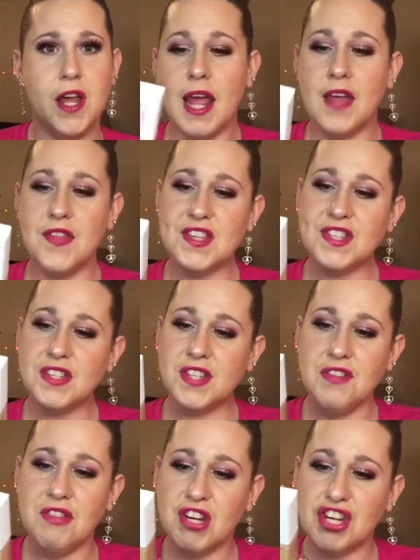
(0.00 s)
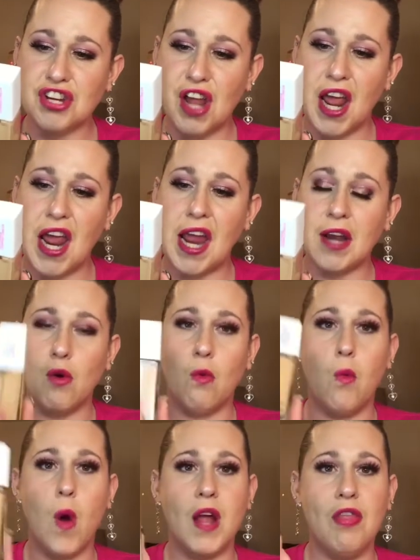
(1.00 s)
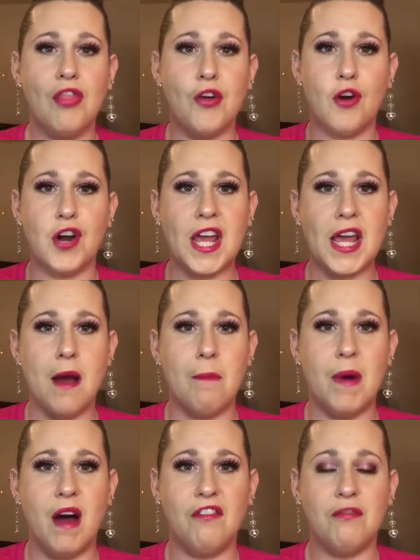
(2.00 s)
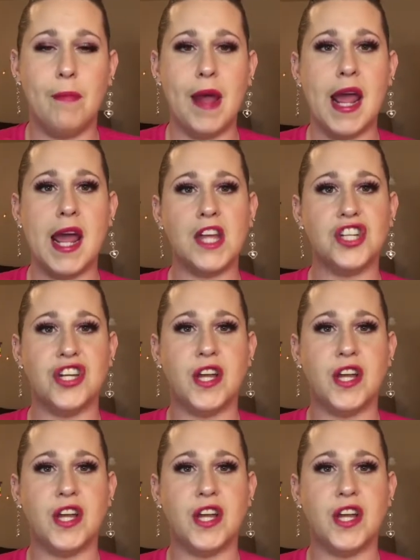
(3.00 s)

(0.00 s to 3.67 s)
and this is in the shade 130 Buff Beige.